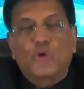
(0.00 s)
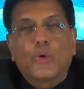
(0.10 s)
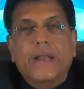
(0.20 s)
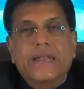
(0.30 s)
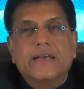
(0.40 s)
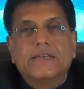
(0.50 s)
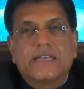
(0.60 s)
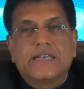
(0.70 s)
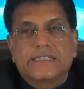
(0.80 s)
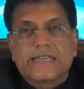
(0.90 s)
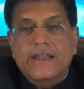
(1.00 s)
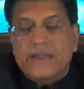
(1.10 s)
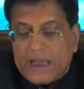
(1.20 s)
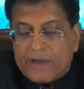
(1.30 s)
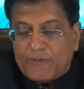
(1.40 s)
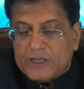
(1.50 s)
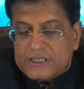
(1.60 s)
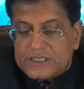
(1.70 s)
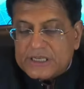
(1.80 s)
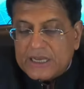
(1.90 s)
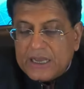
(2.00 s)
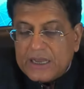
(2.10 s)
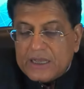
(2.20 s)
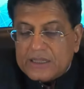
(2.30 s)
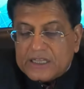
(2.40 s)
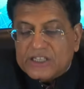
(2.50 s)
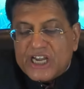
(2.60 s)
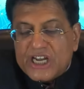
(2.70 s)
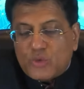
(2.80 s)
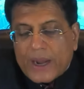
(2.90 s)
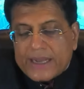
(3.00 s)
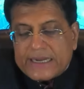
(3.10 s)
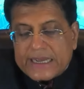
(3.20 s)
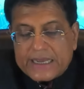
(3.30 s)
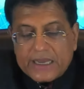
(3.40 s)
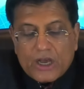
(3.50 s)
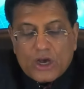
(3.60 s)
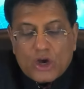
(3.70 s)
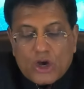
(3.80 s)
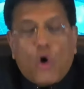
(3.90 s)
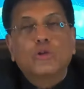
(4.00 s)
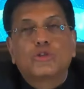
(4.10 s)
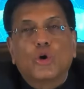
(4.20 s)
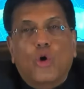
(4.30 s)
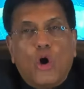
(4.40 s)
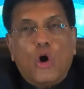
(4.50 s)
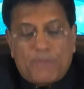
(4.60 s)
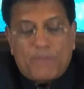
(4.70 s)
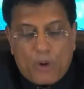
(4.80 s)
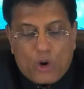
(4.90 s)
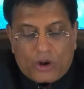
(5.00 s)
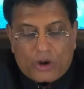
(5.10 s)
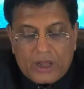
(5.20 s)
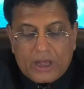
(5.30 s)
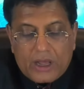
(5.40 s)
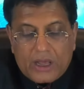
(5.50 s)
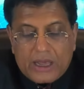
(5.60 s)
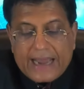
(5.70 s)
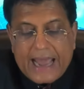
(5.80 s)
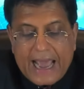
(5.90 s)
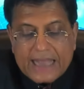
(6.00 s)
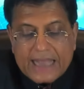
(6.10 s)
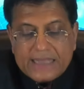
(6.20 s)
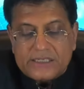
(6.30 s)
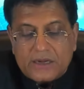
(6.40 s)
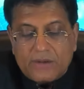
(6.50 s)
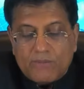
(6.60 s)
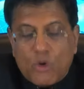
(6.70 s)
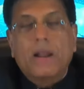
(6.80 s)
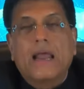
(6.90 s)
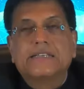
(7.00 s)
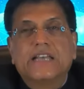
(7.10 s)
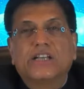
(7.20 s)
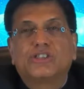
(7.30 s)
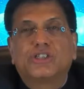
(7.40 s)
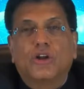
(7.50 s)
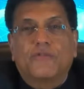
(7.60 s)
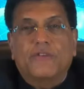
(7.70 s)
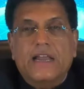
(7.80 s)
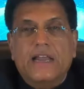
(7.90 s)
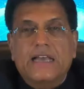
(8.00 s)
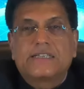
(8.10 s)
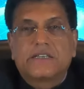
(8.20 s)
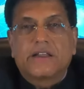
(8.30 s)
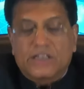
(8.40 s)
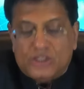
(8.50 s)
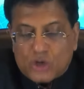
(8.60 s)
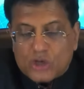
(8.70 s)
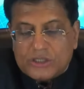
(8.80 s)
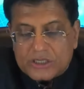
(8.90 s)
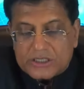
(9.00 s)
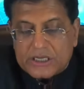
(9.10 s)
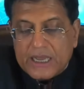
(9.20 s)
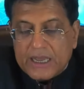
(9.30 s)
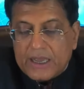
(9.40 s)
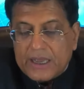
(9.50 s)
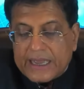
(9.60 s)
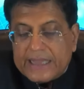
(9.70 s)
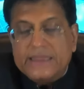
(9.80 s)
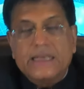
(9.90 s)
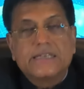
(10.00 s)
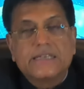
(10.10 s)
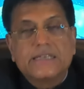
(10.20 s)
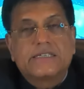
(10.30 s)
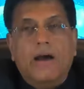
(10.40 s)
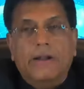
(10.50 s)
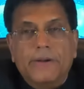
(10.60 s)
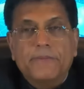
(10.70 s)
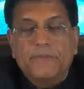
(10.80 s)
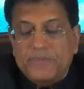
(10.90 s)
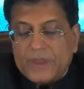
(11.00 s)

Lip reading: Due to India's sustained efforts, the G20 also called upon enhanced mobilization of necessary resources in this regard.